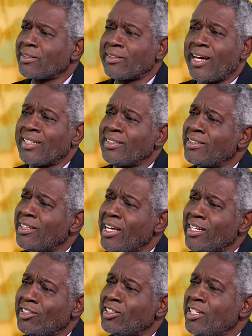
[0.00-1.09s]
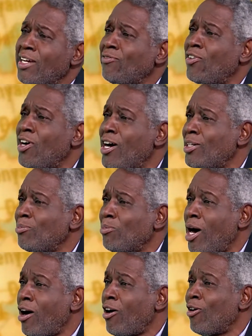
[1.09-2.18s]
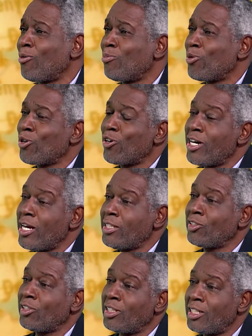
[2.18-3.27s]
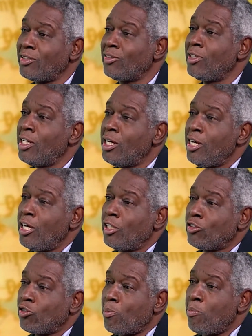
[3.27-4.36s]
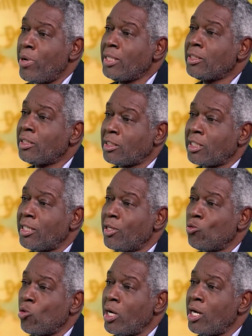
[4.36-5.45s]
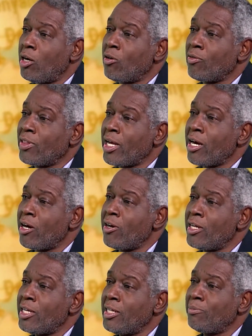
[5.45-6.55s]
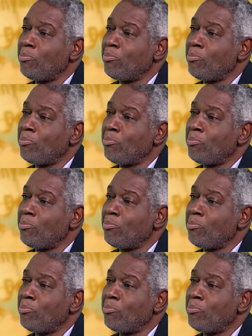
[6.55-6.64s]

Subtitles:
I think Stephon Marbury has done tremendously well there. In